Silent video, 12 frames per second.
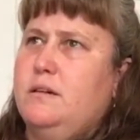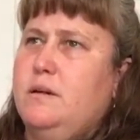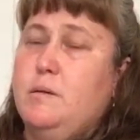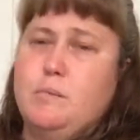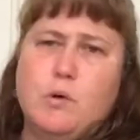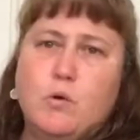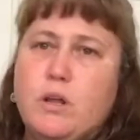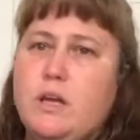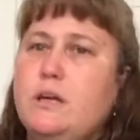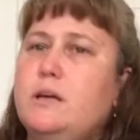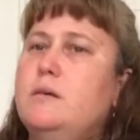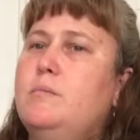
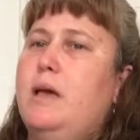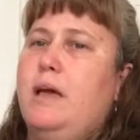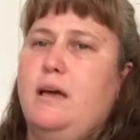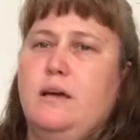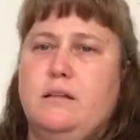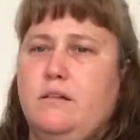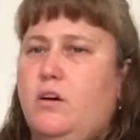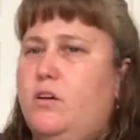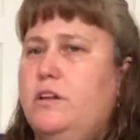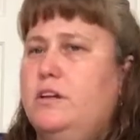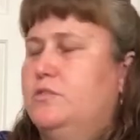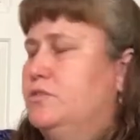Imodium and all
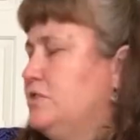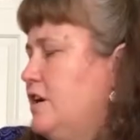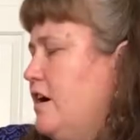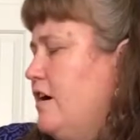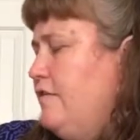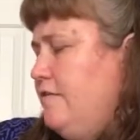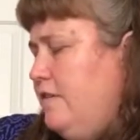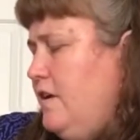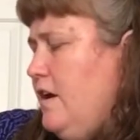that other stuff,